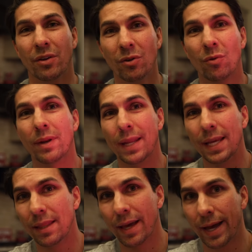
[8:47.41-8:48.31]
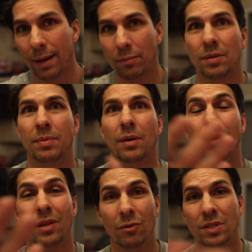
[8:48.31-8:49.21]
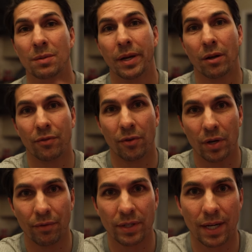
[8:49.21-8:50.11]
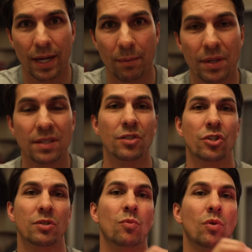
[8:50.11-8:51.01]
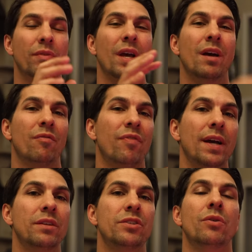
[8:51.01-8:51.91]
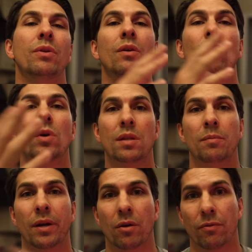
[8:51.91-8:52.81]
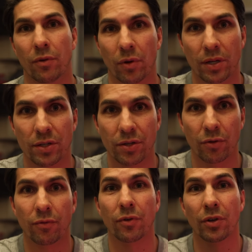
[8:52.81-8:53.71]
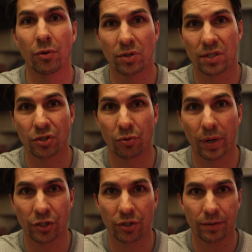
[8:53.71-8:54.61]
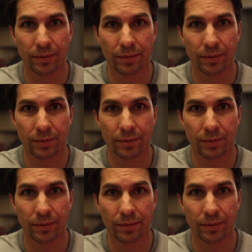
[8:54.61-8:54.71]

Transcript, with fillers: You don't need the app to be able to use the microphone every time. This is just more fine-tuning what the microphone can do for your situation.